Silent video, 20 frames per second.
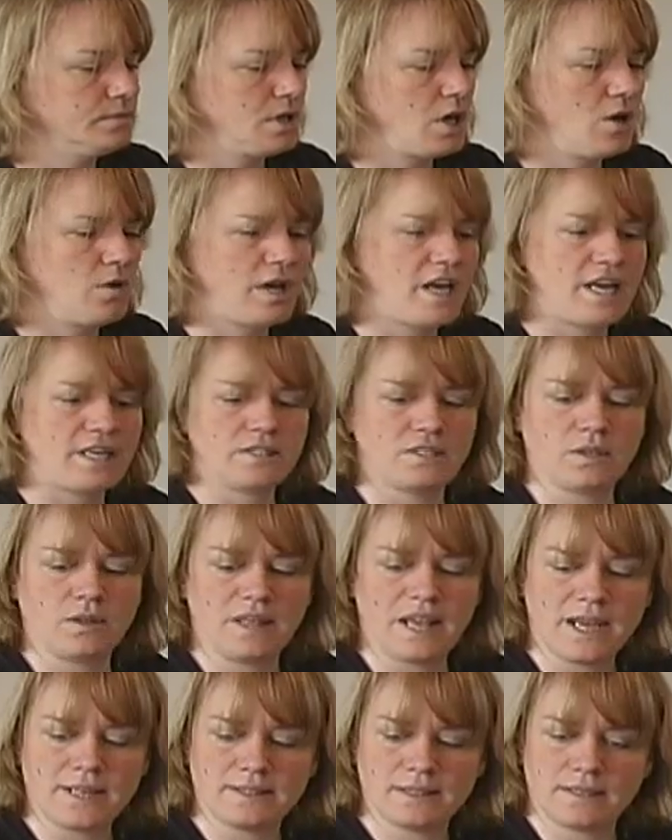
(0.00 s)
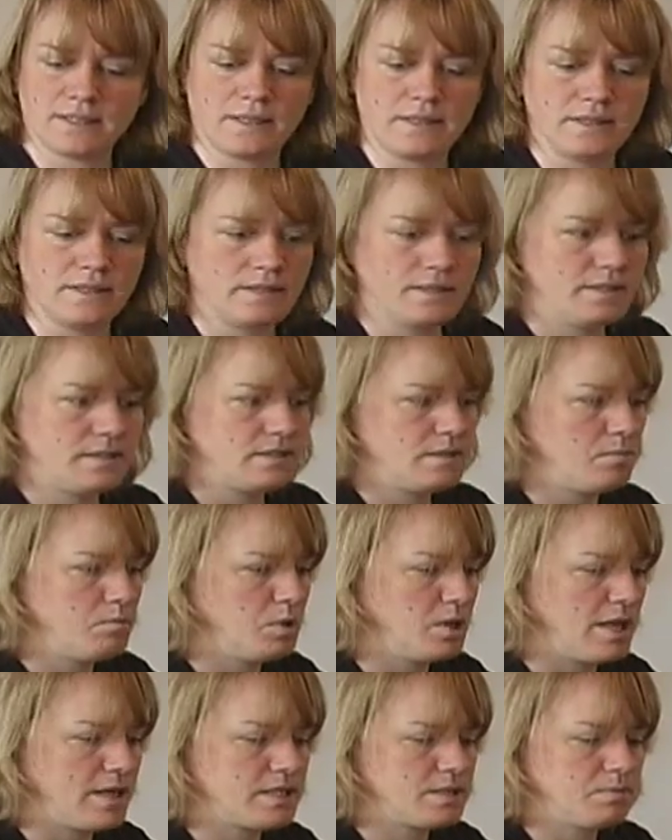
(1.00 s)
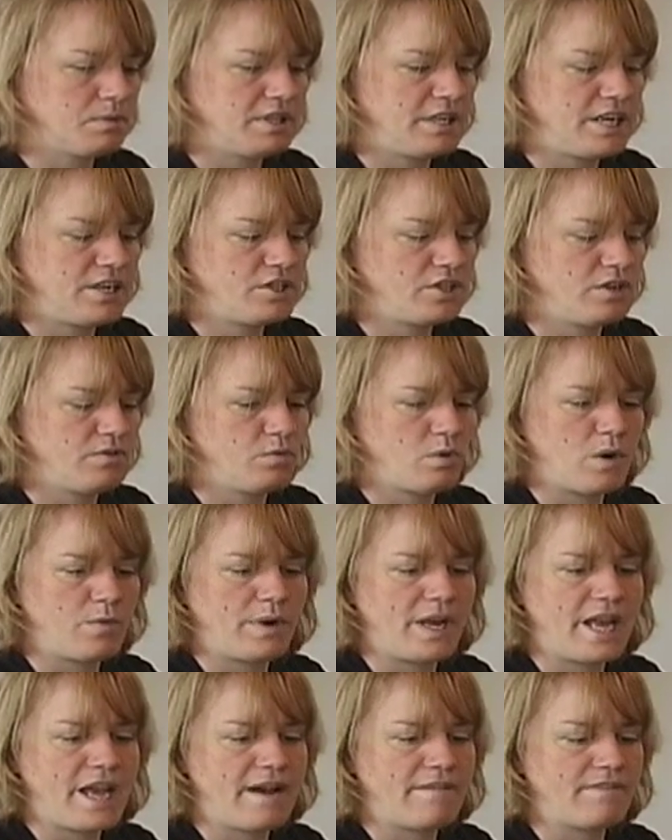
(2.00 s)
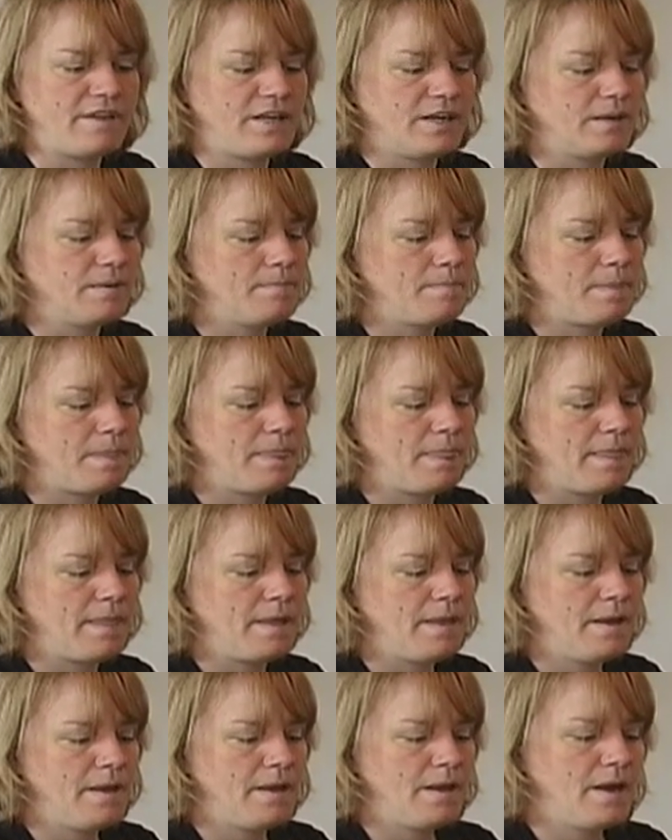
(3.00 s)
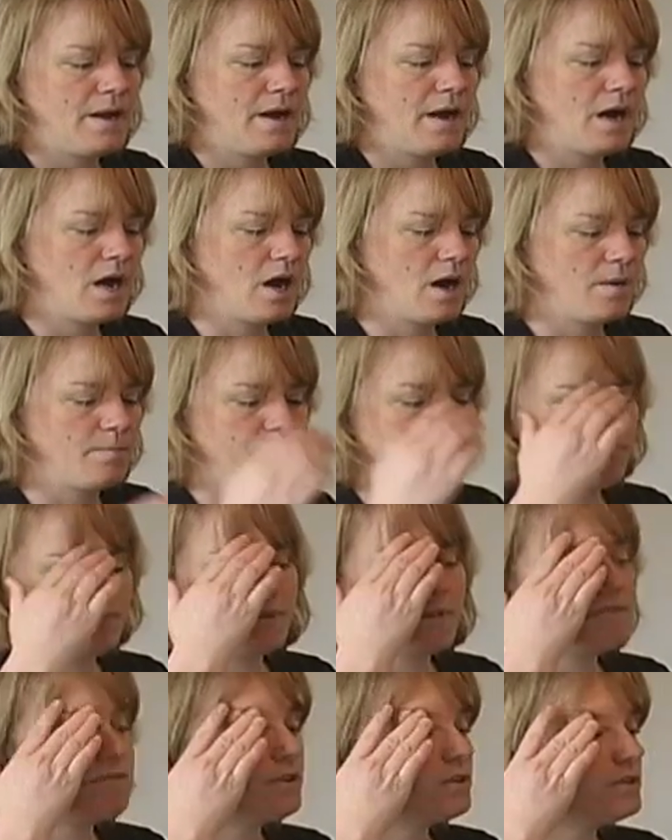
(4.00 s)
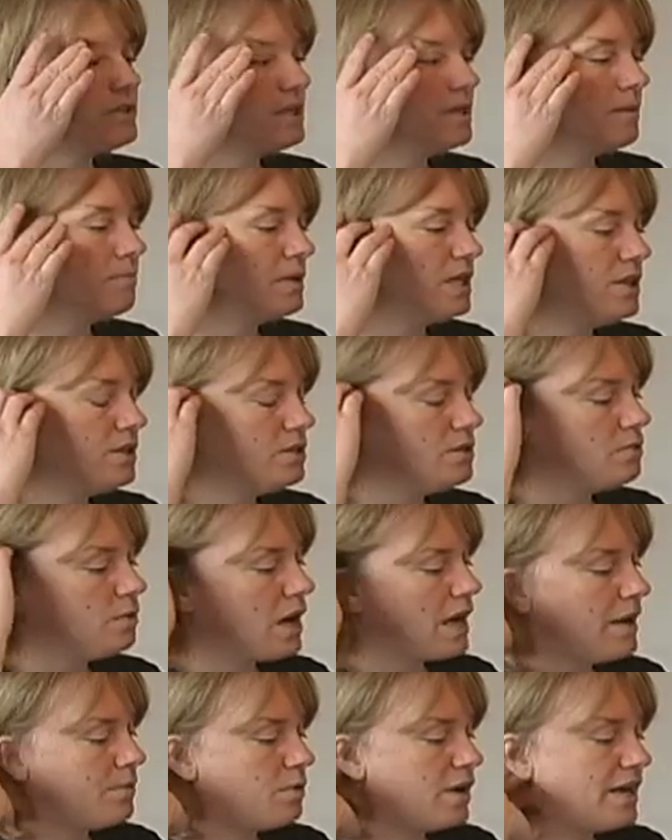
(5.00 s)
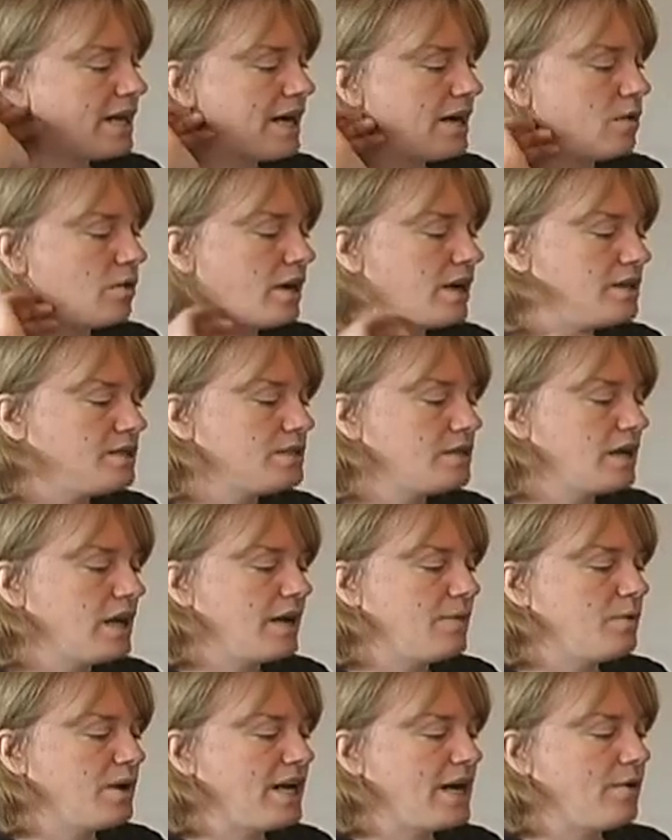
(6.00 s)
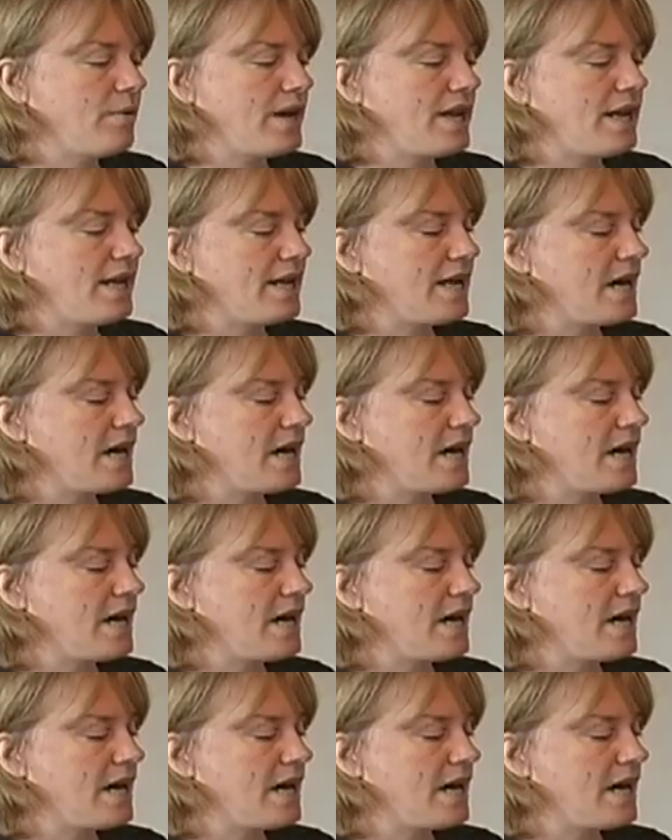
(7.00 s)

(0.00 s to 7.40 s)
Okay, so that's the simple explanation of what we have here. The first thing I went out and I